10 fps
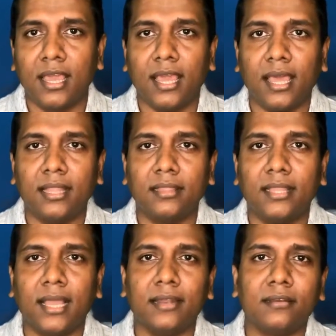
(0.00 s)
And
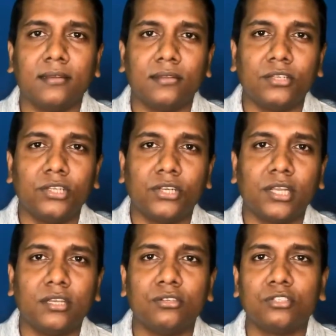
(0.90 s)
then you
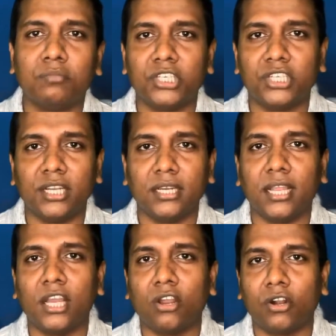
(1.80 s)
can use machine
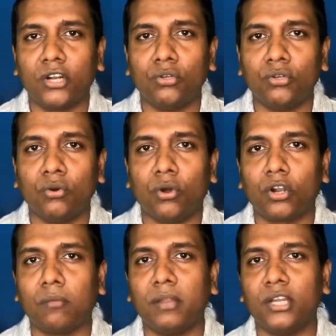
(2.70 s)
in order to
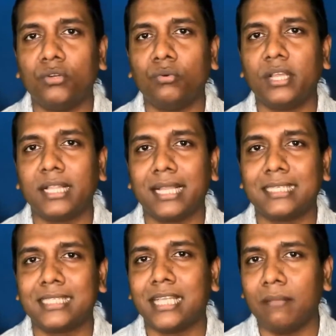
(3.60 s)
automate doing that
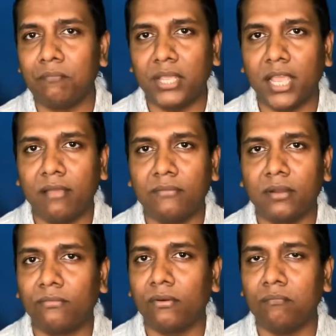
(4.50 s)
same behavior
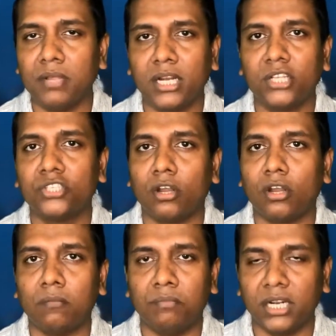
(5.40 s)
for millions
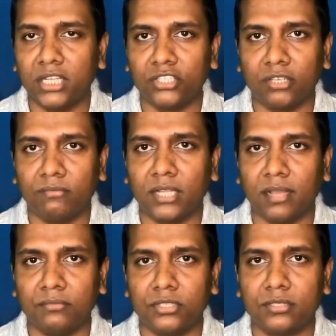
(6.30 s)
or billions of
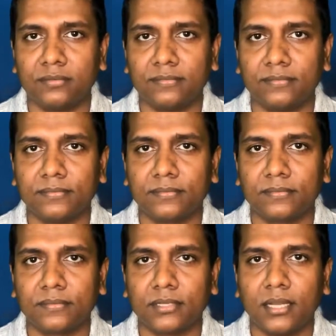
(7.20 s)
times.
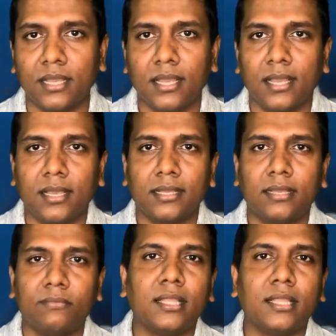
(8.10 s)

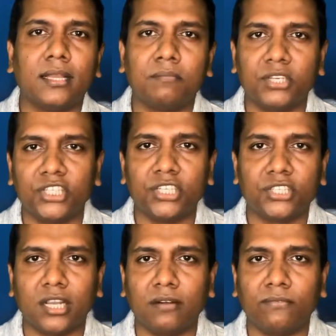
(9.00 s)
Given that
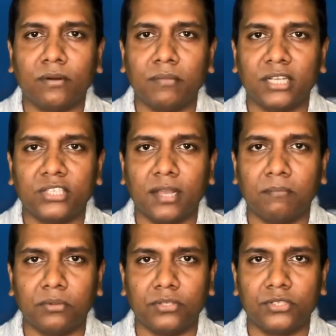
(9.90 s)
machines learn from
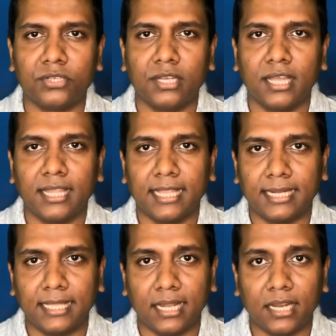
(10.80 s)
examples,
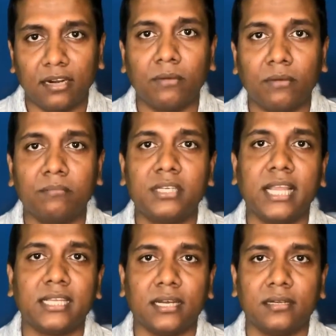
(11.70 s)
that they learn from data,